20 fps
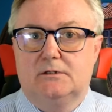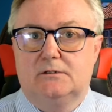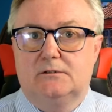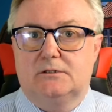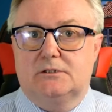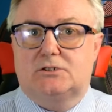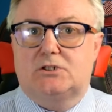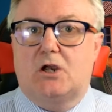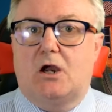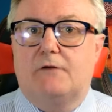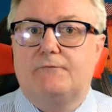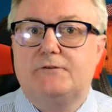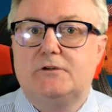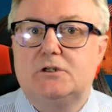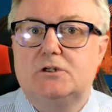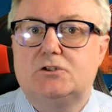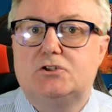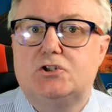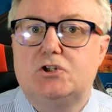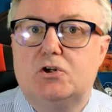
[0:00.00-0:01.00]
The
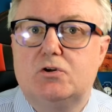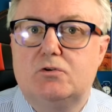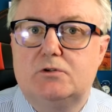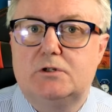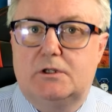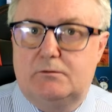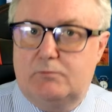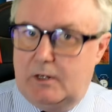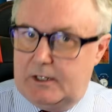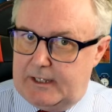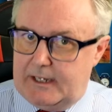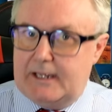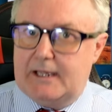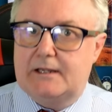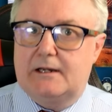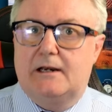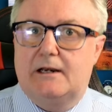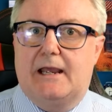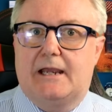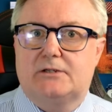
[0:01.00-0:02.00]
Soviet Union, well, they
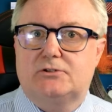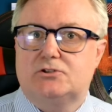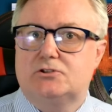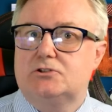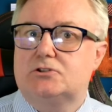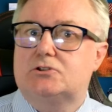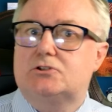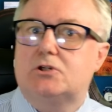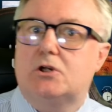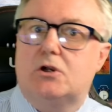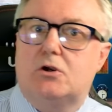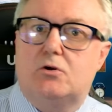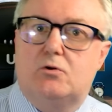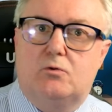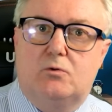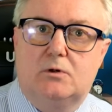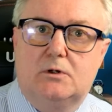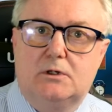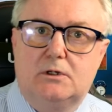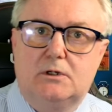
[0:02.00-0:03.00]
had elections
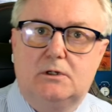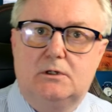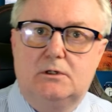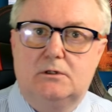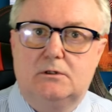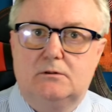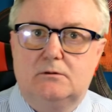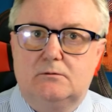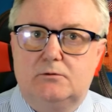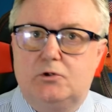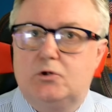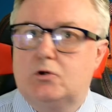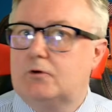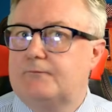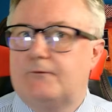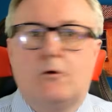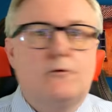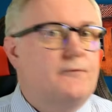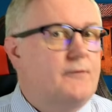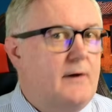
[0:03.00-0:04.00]
too. You
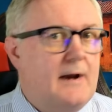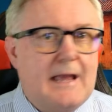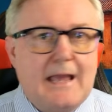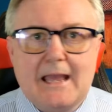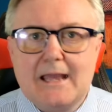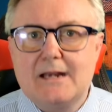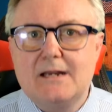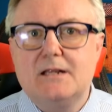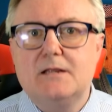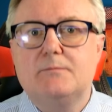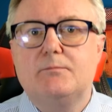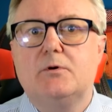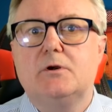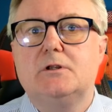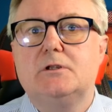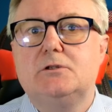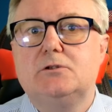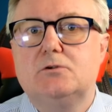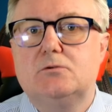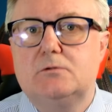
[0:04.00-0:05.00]
could vote for
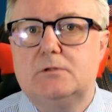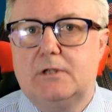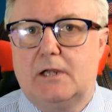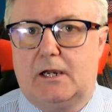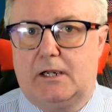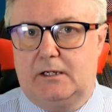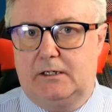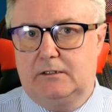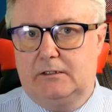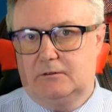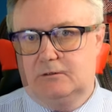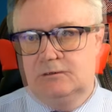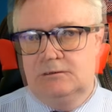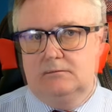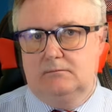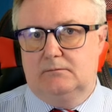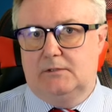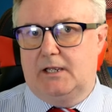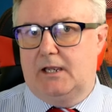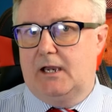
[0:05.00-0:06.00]
anybody you liked.
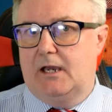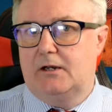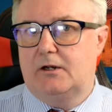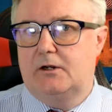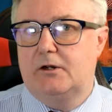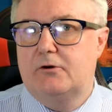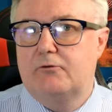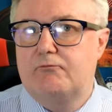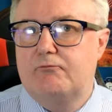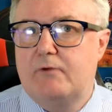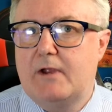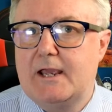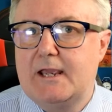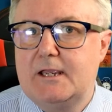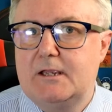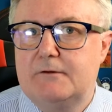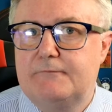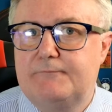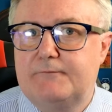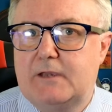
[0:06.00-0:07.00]
They had an
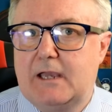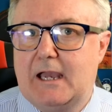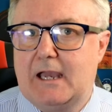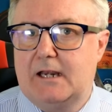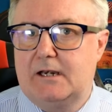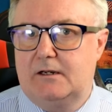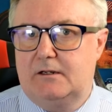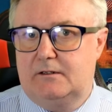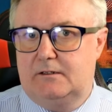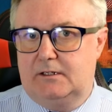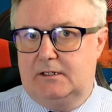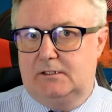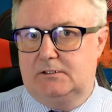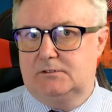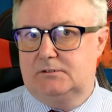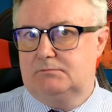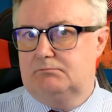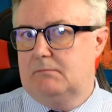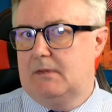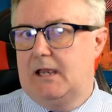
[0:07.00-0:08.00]
array of
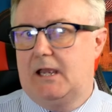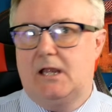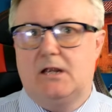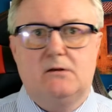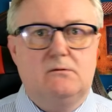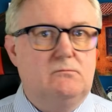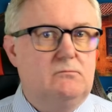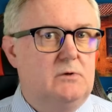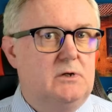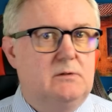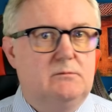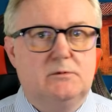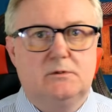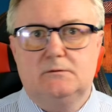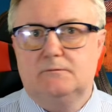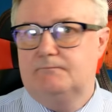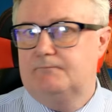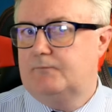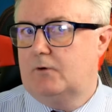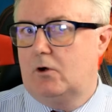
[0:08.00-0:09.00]
candidates, men,
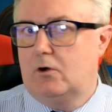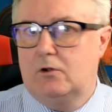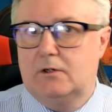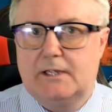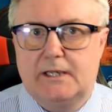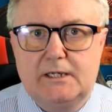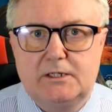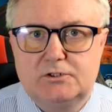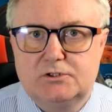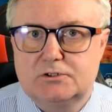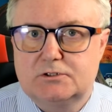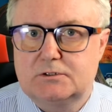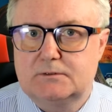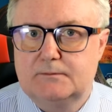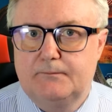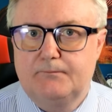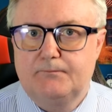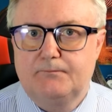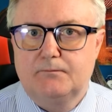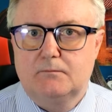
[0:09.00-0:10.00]
women, of all ages,
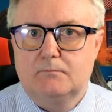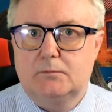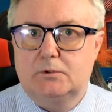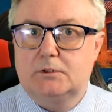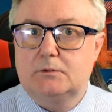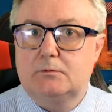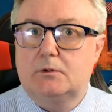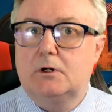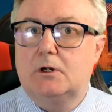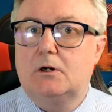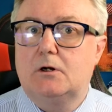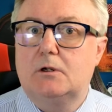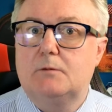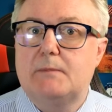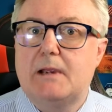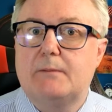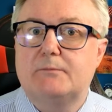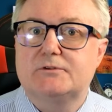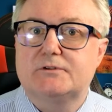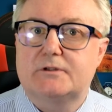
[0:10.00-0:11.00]
but they were all
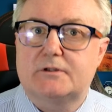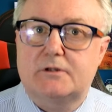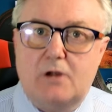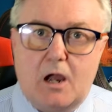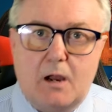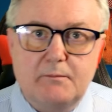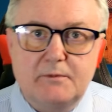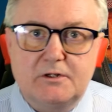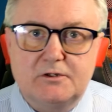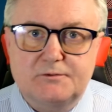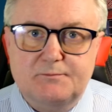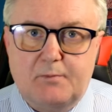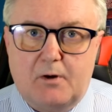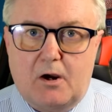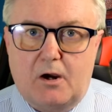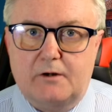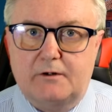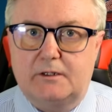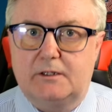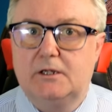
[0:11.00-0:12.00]
members of the Communist
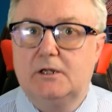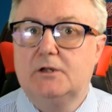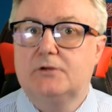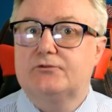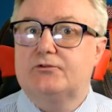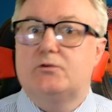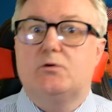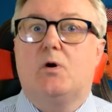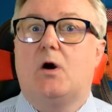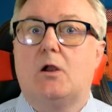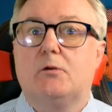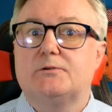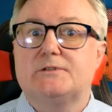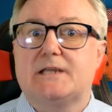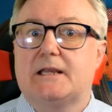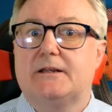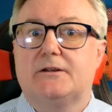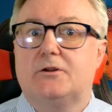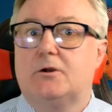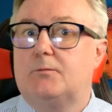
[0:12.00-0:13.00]
Party. So you always
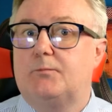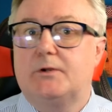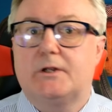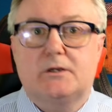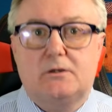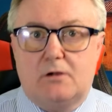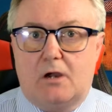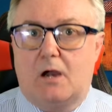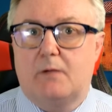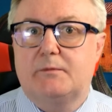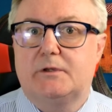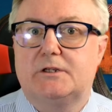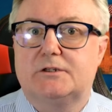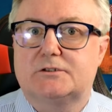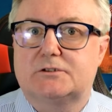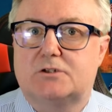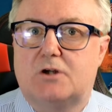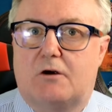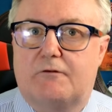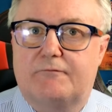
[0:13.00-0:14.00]
ended up with a
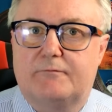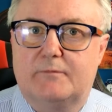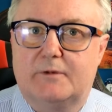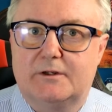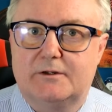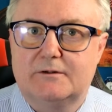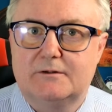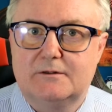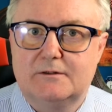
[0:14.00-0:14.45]
communist government.